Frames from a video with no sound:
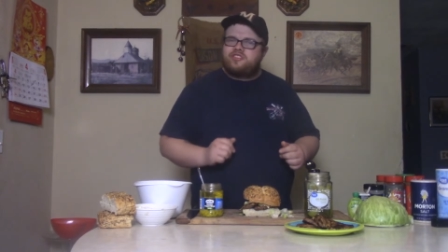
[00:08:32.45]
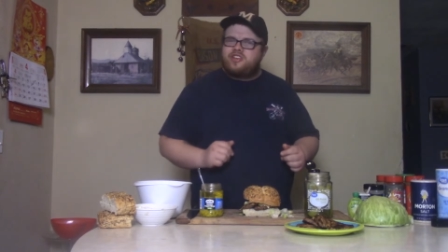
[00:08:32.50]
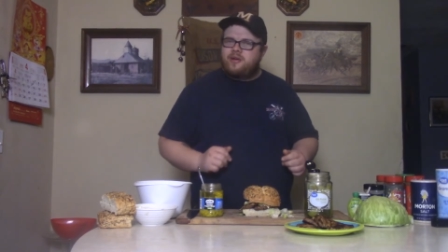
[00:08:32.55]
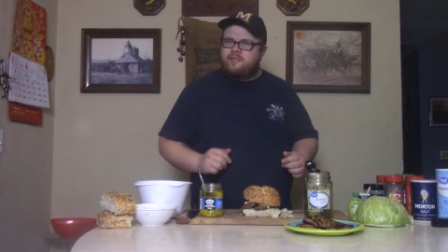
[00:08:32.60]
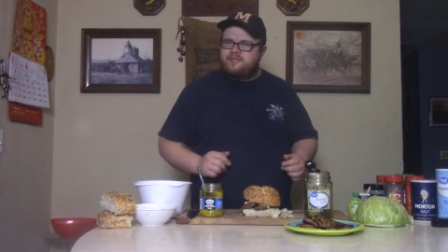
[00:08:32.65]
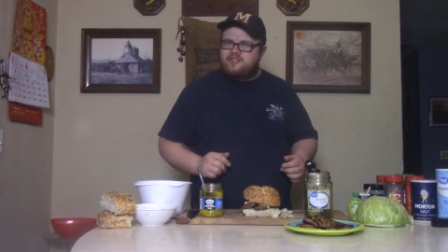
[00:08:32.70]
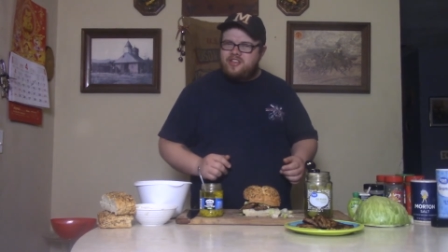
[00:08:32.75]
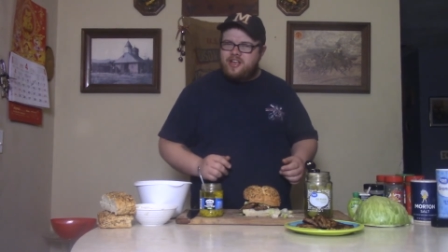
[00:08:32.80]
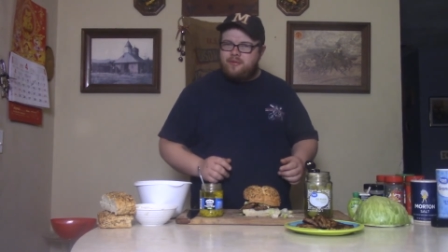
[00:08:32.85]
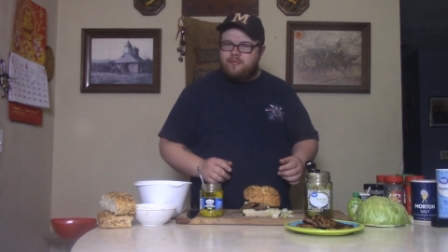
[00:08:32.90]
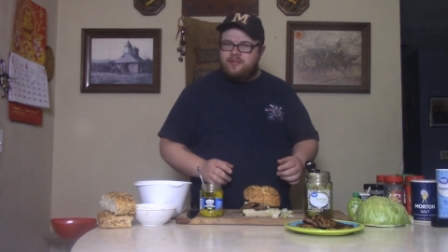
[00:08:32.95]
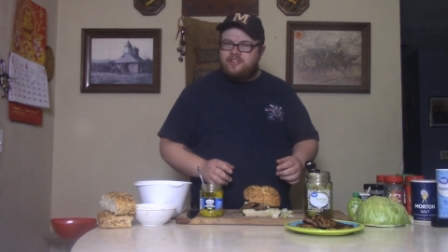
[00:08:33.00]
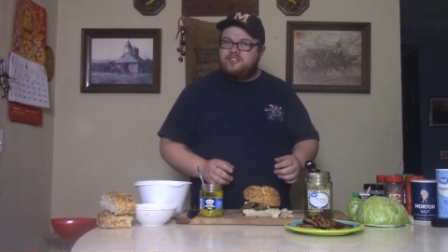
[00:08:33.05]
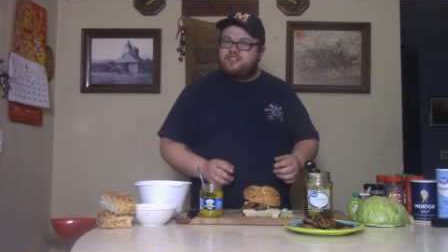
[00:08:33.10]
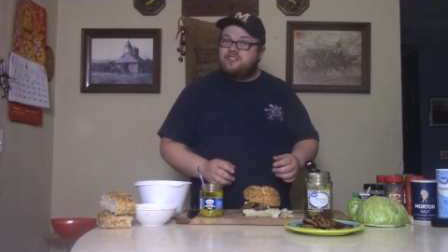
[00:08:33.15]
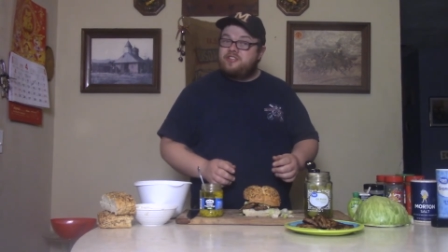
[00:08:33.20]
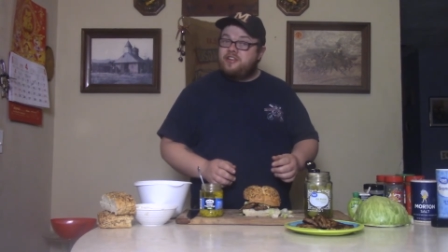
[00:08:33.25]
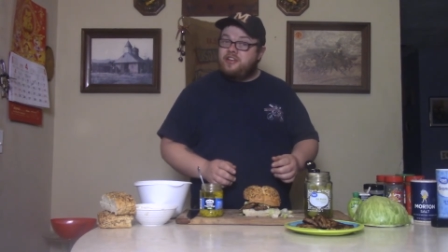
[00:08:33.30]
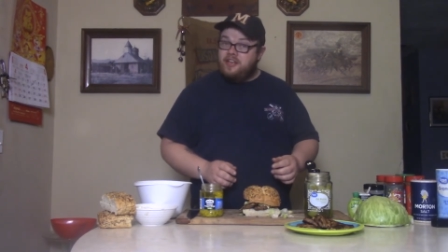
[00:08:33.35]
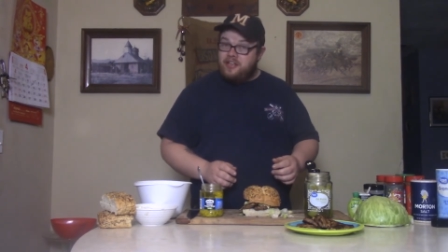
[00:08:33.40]
chop
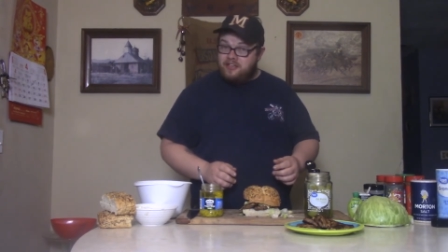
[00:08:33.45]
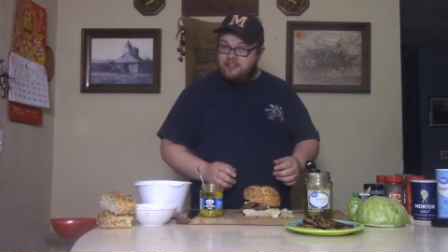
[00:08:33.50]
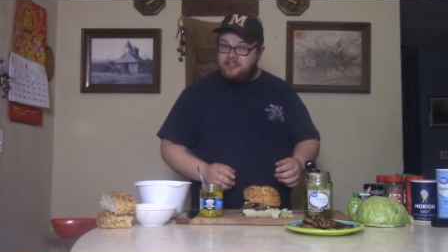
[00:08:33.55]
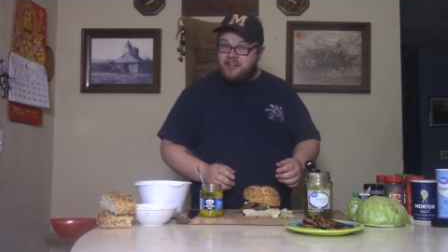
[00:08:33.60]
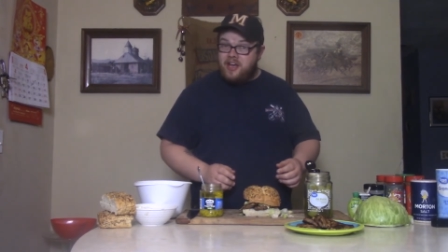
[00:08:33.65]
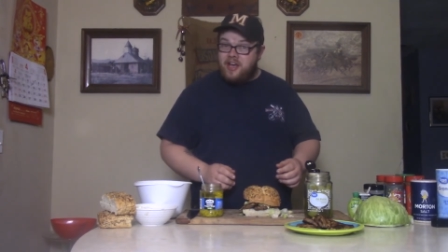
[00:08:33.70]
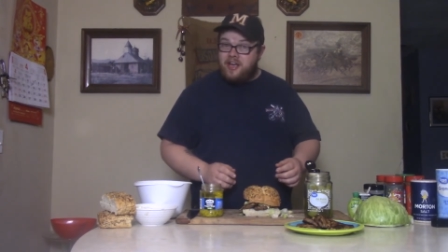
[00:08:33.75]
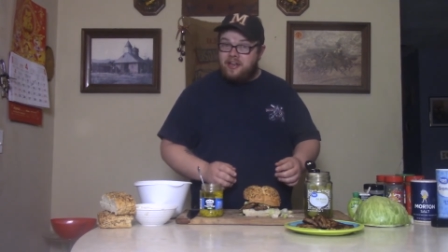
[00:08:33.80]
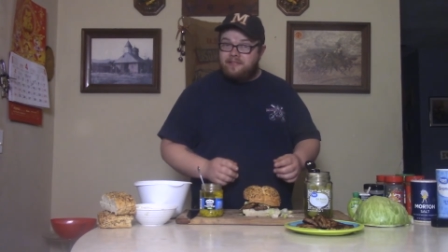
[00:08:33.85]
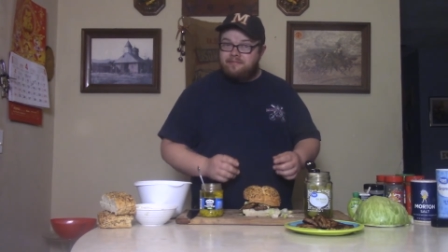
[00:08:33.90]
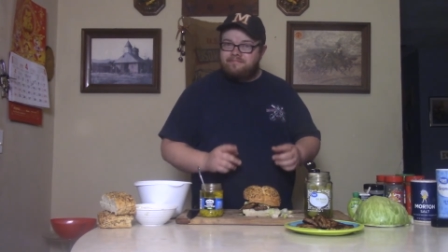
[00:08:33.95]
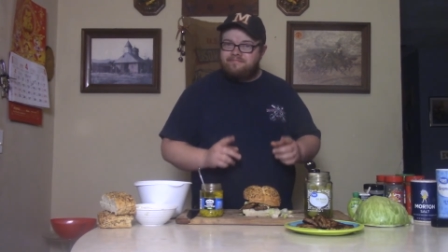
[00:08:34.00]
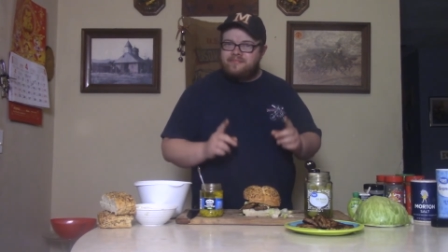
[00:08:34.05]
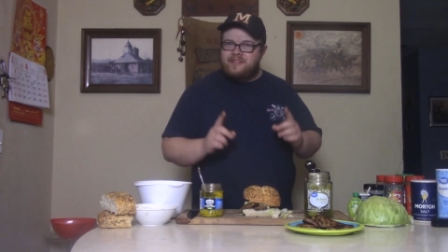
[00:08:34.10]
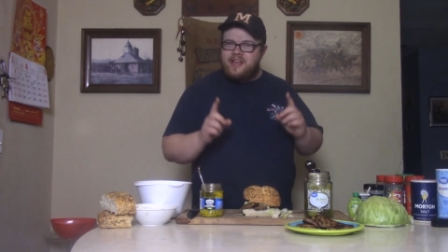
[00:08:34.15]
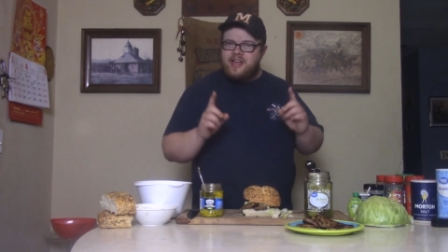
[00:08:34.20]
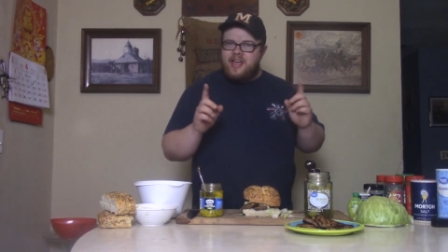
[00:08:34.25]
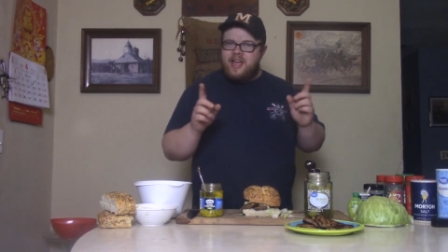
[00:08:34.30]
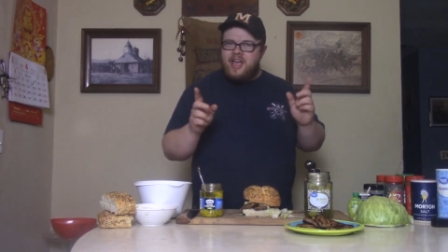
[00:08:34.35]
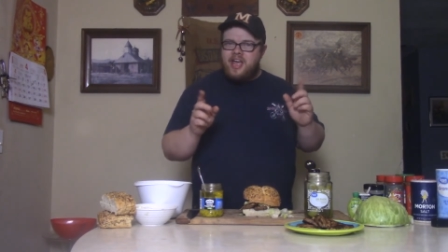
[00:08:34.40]
sandwich is done.
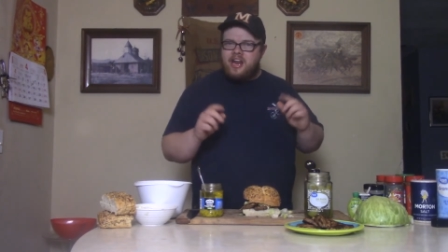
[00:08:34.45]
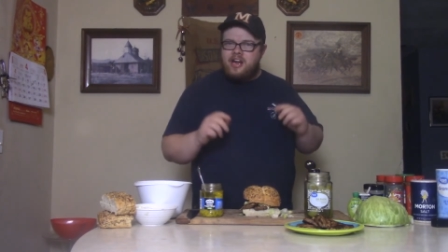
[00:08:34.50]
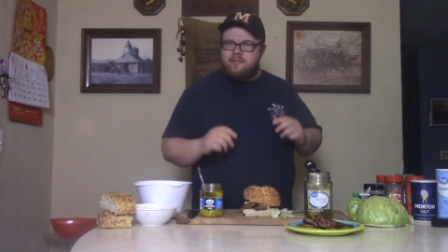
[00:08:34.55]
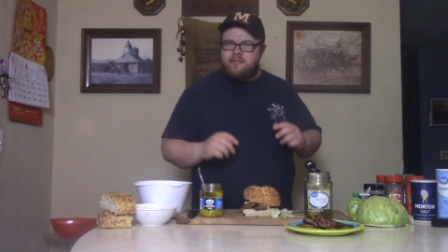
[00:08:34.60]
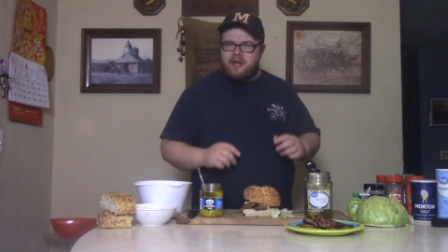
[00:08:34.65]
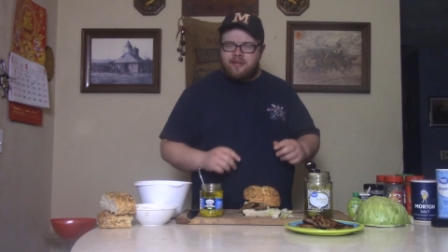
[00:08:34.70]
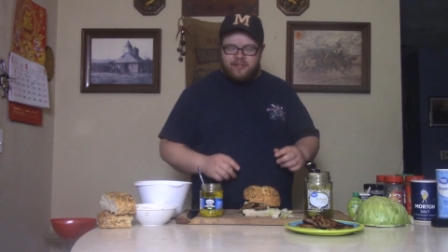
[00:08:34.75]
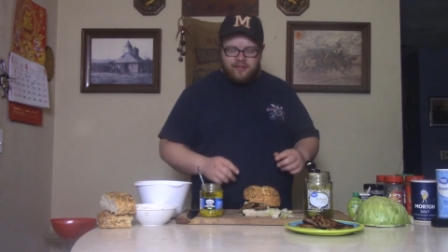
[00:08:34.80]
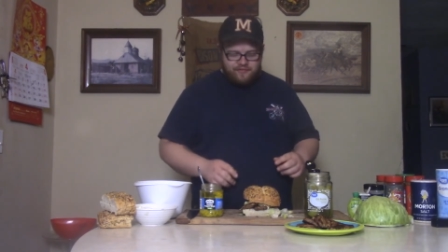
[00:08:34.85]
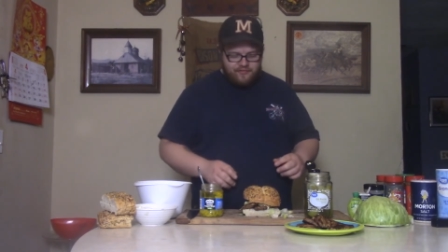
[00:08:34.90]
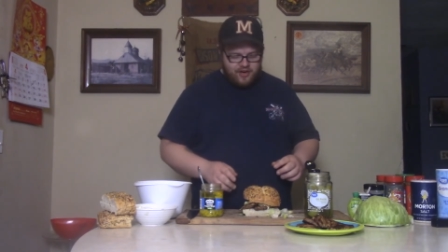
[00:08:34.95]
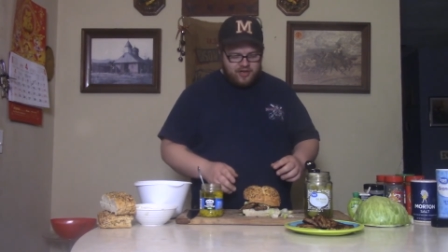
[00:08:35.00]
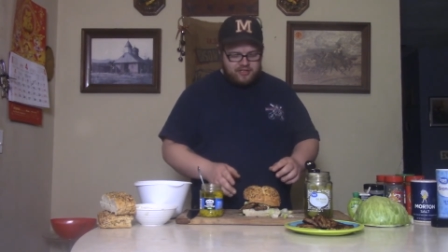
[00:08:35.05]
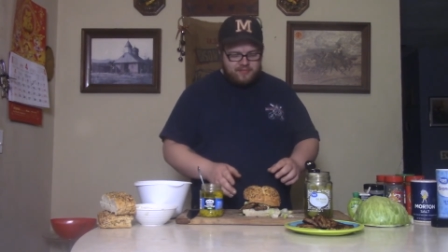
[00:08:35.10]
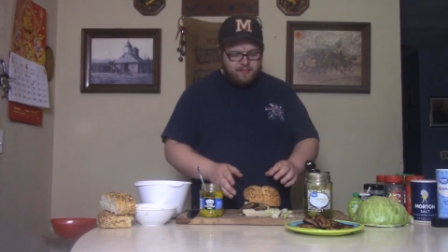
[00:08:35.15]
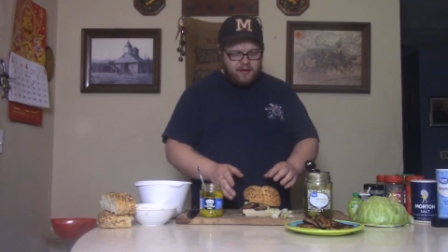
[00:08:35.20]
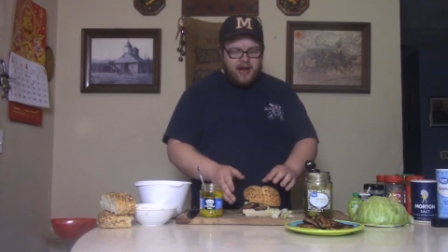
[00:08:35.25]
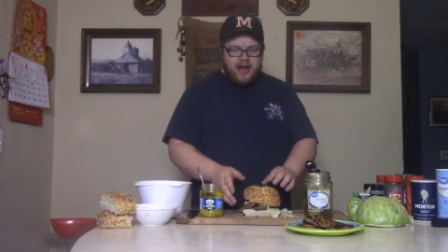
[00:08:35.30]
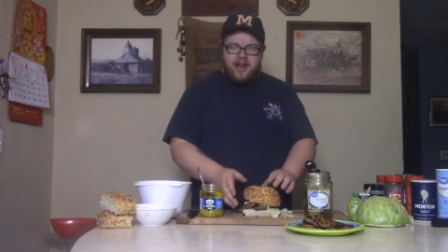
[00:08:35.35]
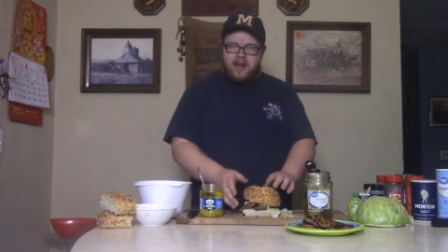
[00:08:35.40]
And I'm in the first
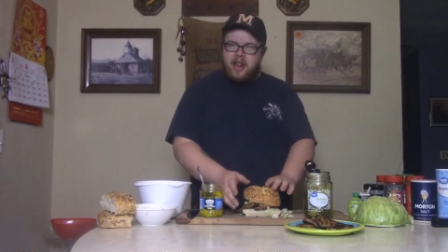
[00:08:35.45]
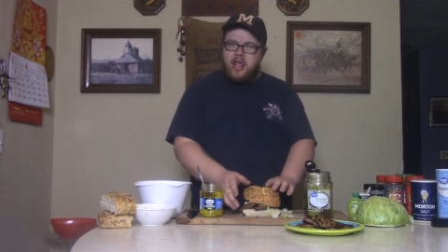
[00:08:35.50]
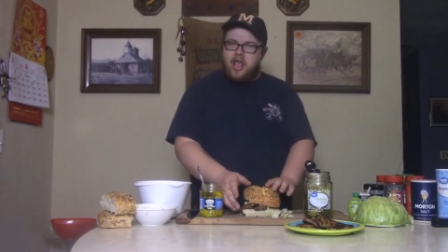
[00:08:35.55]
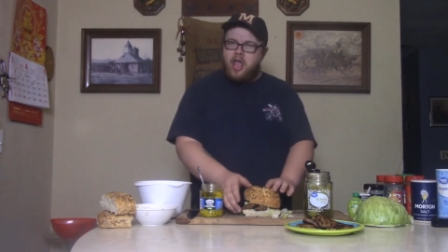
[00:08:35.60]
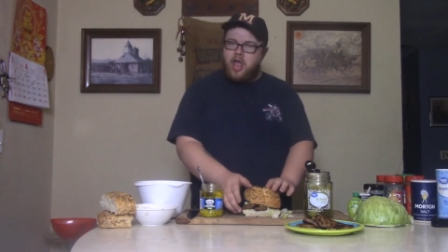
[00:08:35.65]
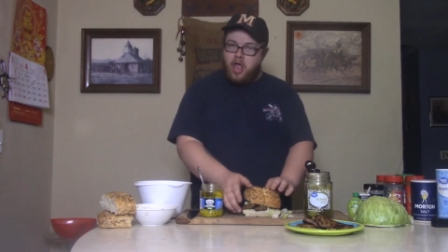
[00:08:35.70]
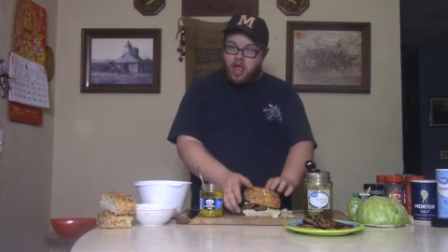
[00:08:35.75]
bite